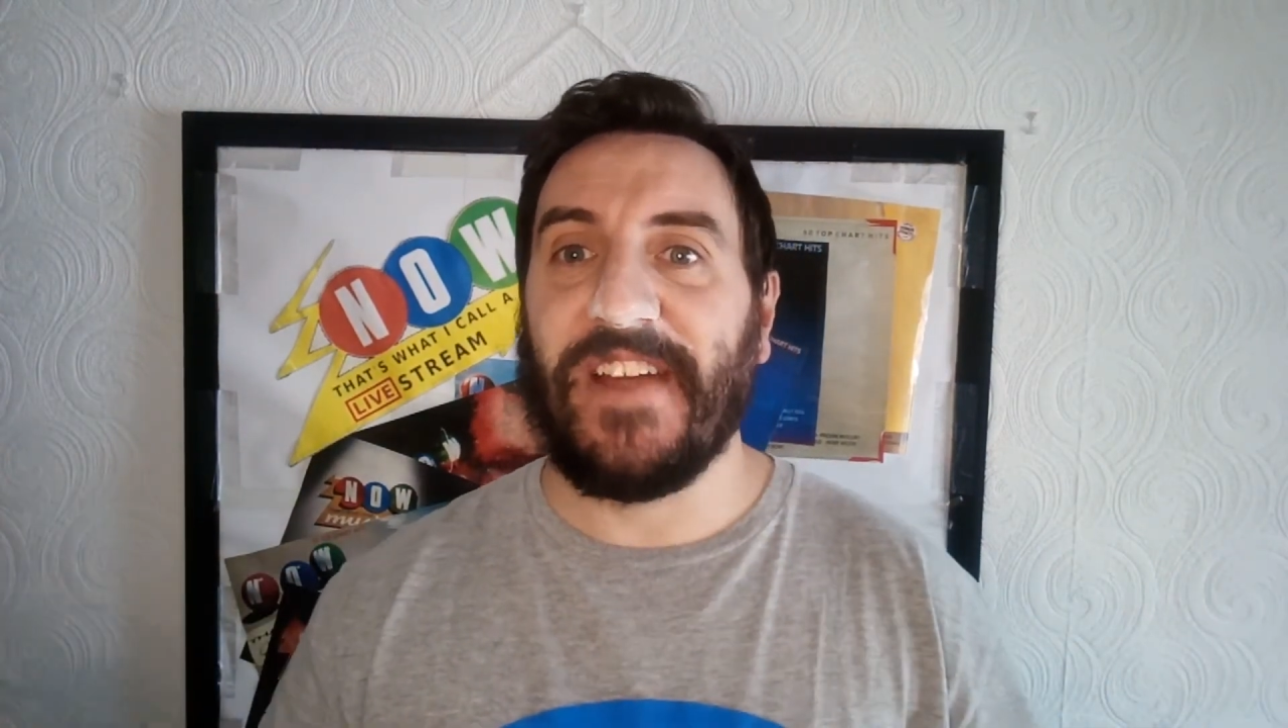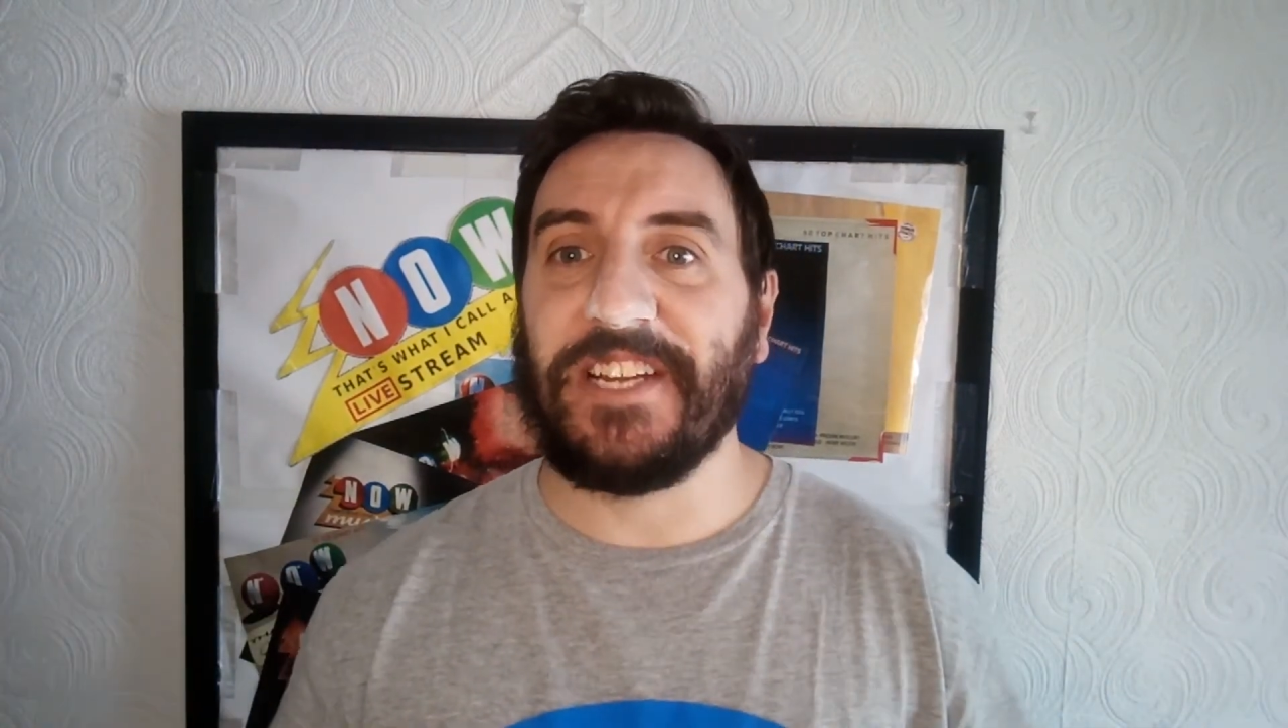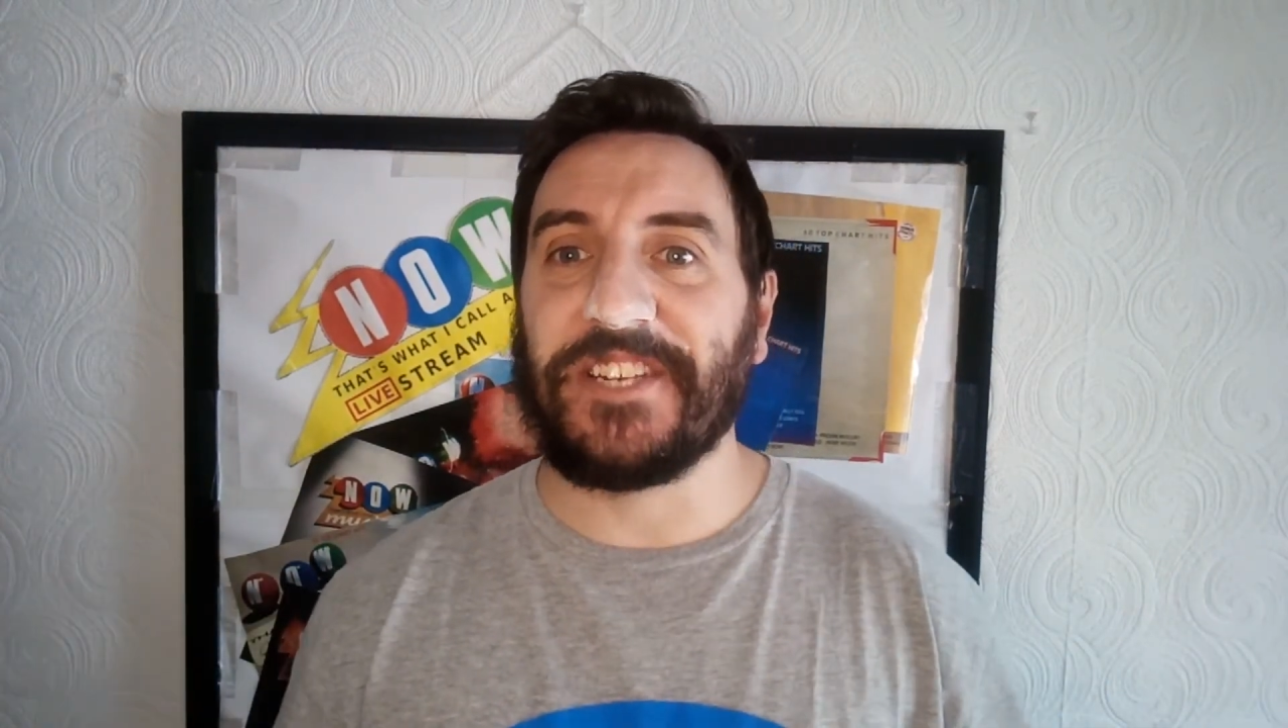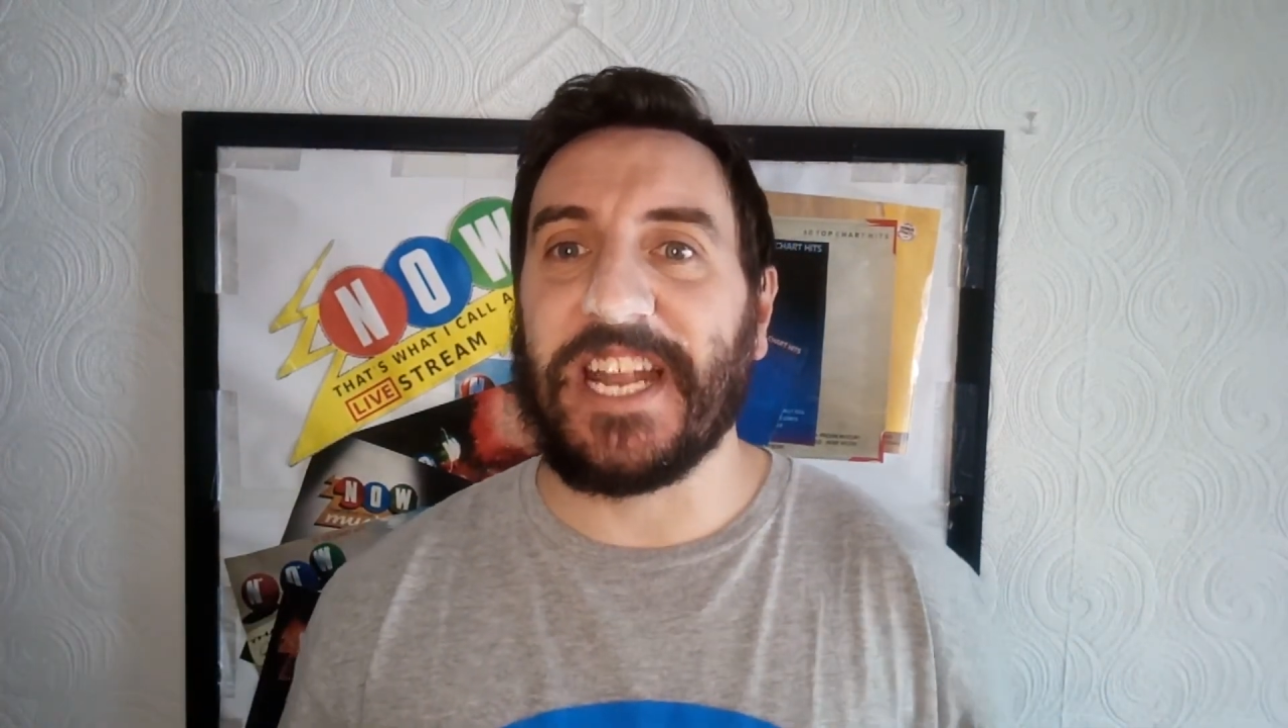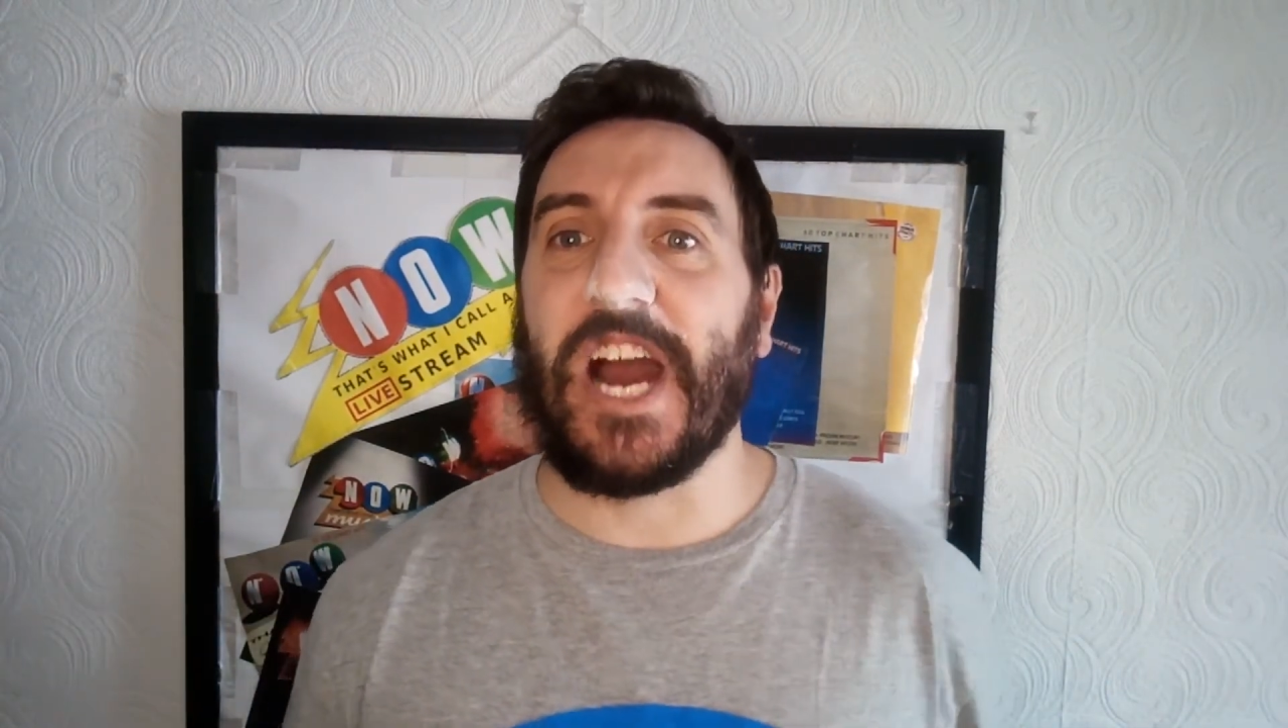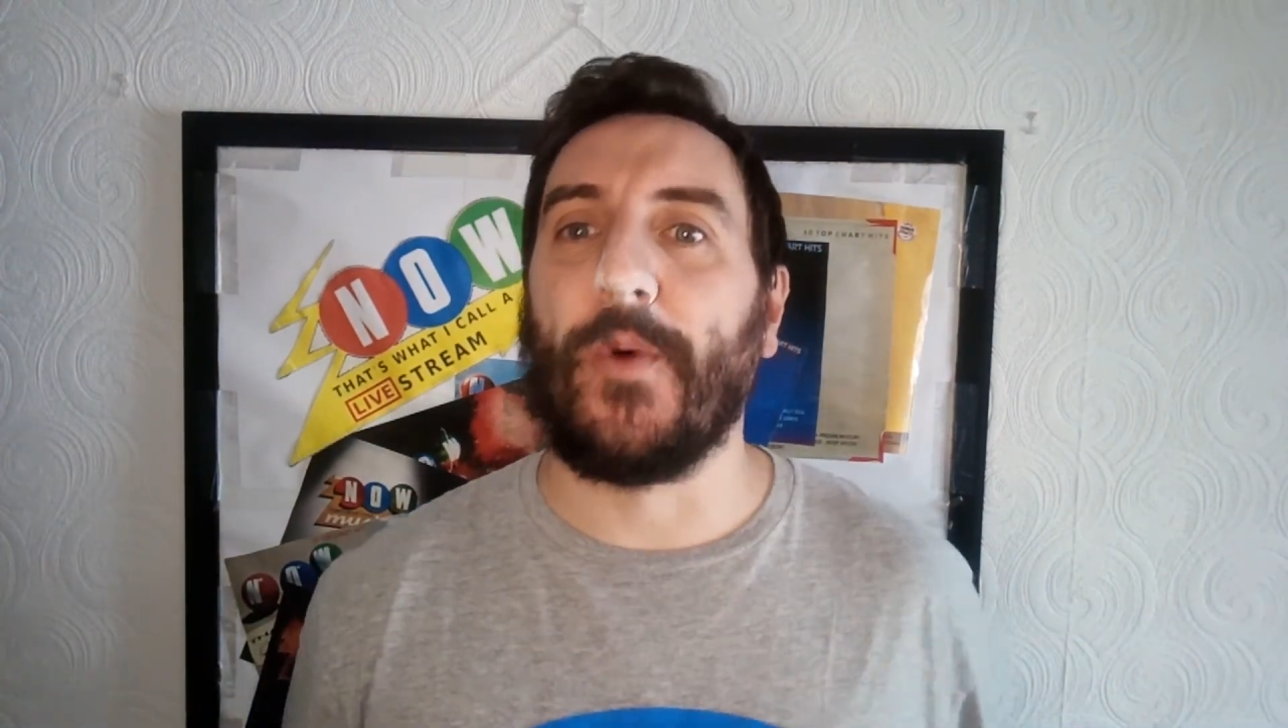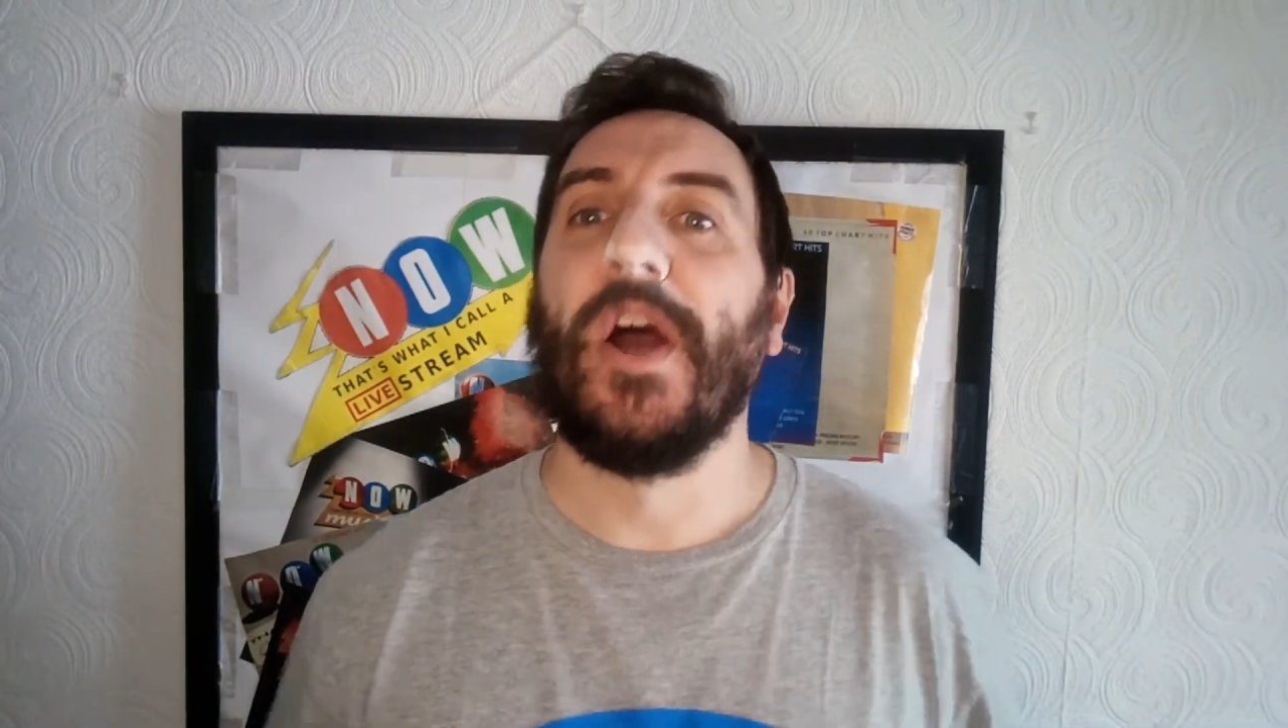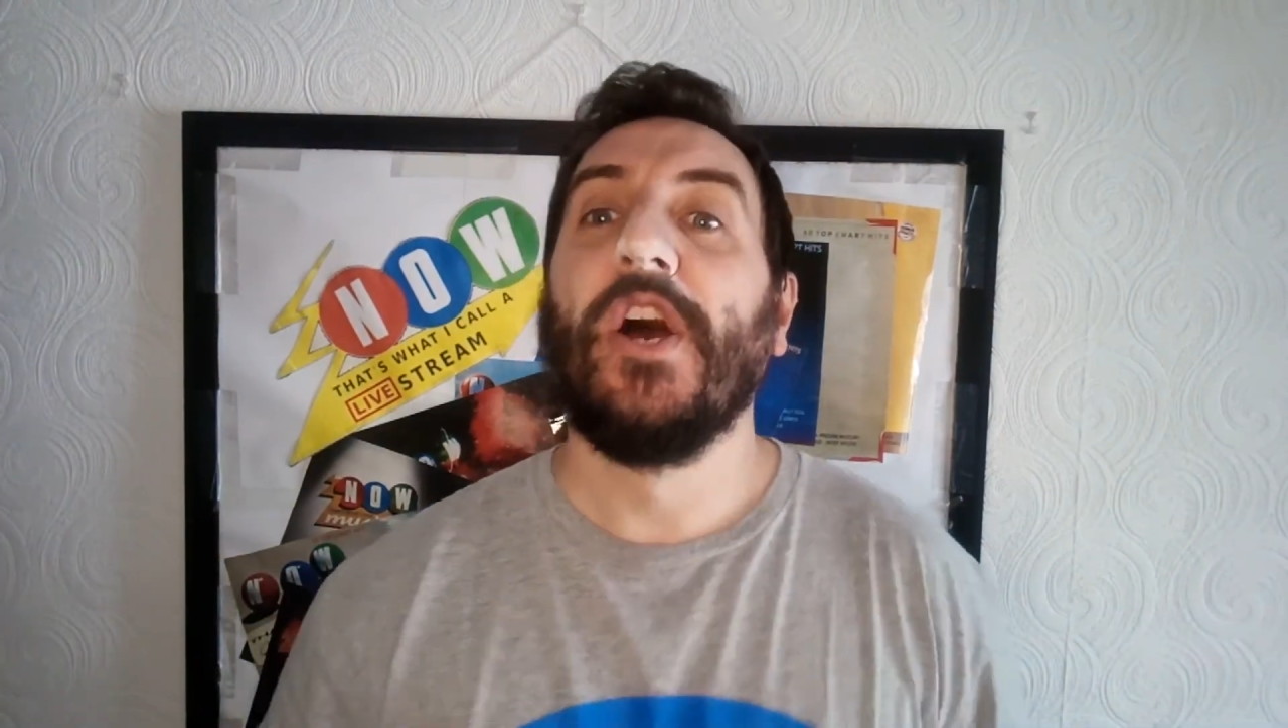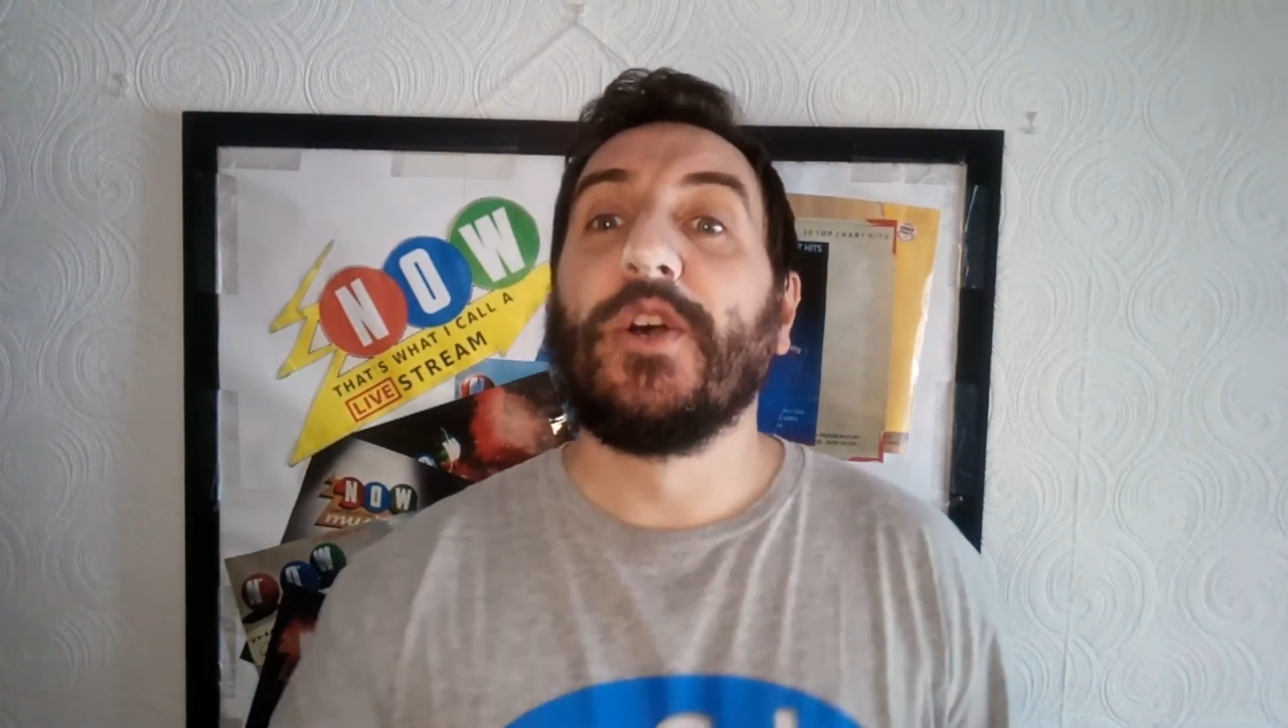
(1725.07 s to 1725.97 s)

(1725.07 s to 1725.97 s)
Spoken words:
energy now.